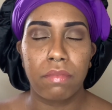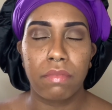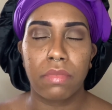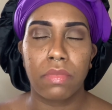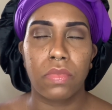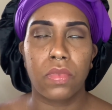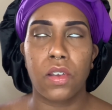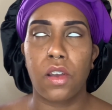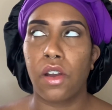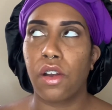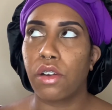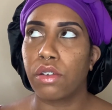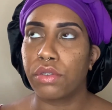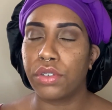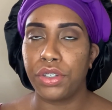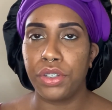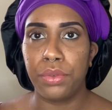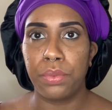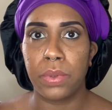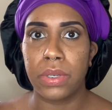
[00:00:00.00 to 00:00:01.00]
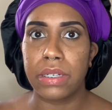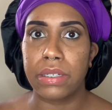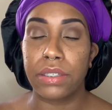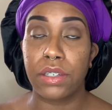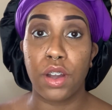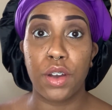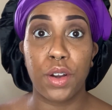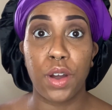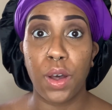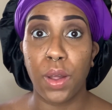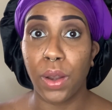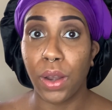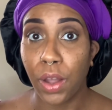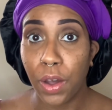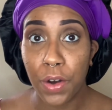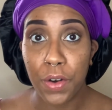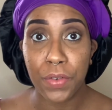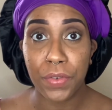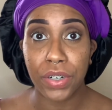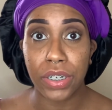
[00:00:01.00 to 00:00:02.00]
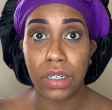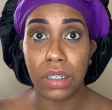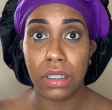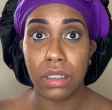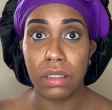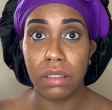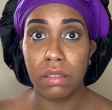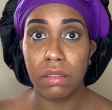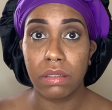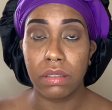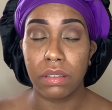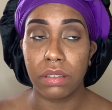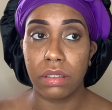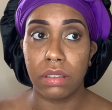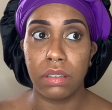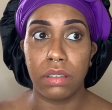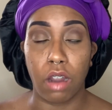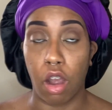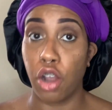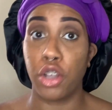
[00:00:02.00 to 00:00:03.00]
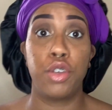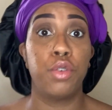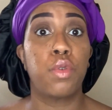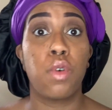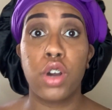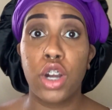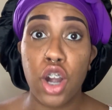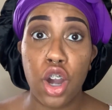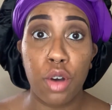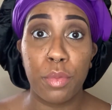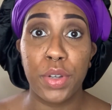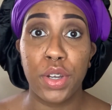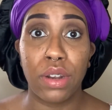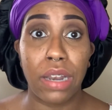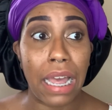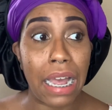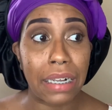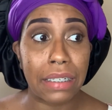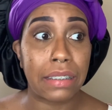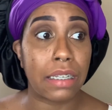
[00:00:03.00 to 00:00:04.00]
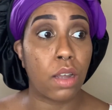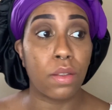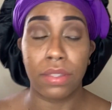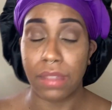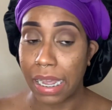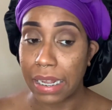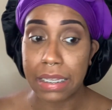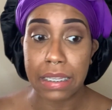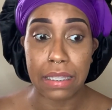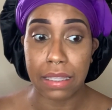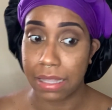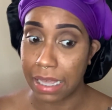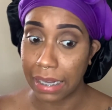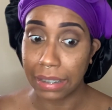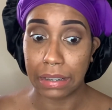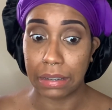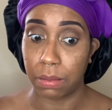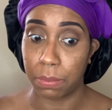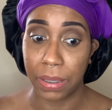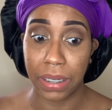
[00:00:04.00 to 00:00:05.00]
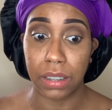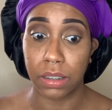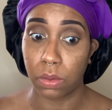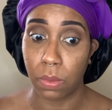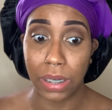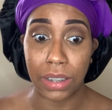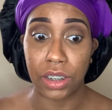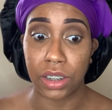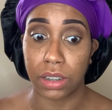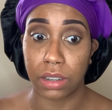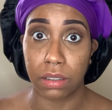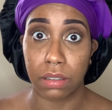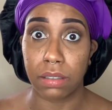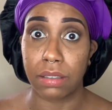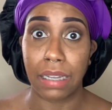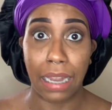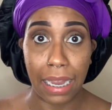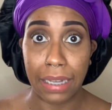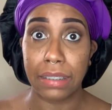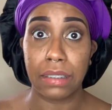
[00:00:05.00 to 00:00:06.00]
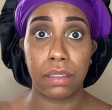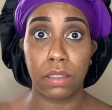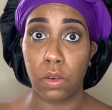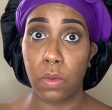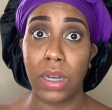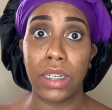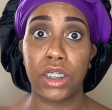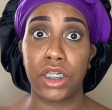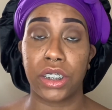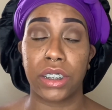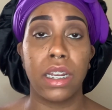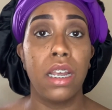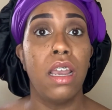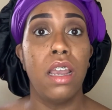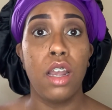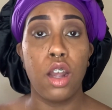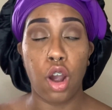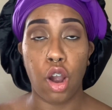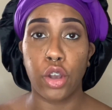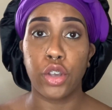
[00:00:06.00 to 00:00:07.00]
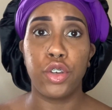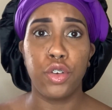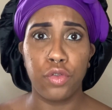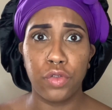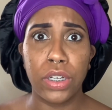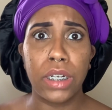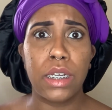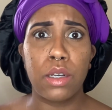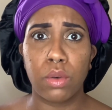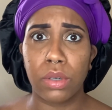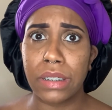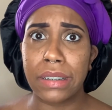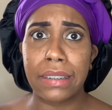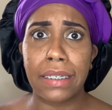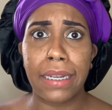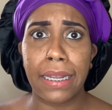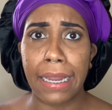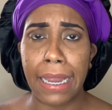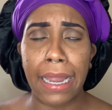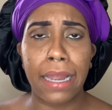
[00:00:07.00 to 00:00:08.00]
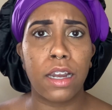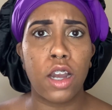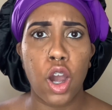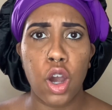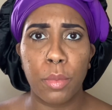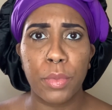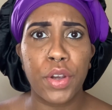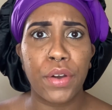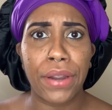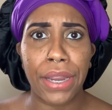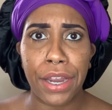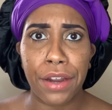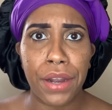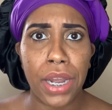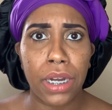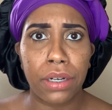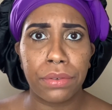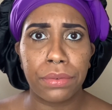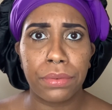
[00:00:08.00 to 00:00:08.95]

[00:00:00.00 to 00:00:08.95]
Girl, do you want to start all over? Are you going to comb your locks out? That's the biggest question. That's the question. Are you really going to sit here and comb your hair out?